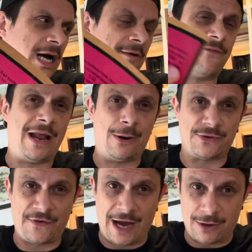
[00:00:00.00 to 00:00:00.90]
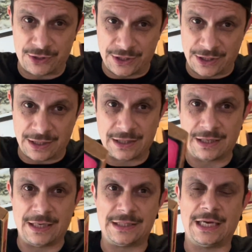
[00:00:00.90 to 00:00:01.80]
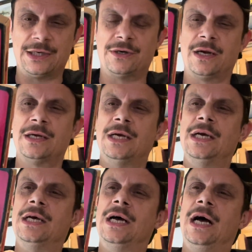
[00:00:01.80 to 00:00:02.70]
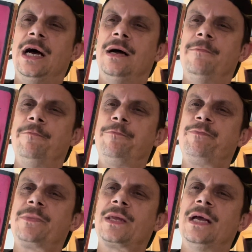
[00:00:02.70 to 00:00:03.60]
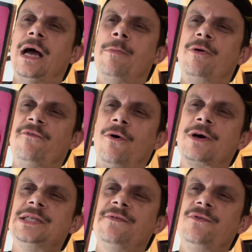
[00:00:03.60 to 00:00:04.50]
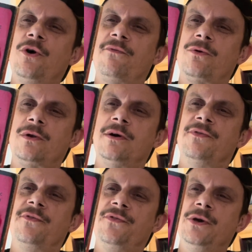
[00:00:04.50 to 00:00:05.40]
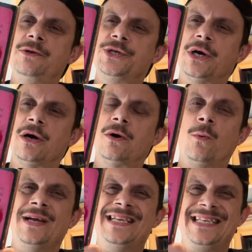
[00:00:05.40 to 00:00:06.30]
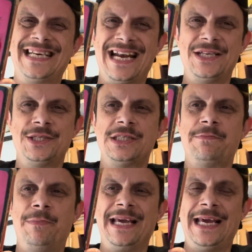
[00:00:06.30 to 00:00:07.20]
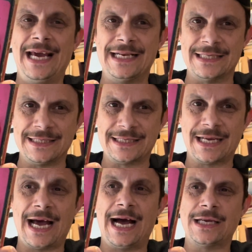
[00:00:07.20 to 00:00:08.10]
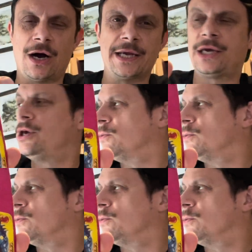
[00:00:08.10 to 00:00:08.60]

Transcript: Flowers for Algernon, etc. A provocative novel of the future when intelligence begins at IQ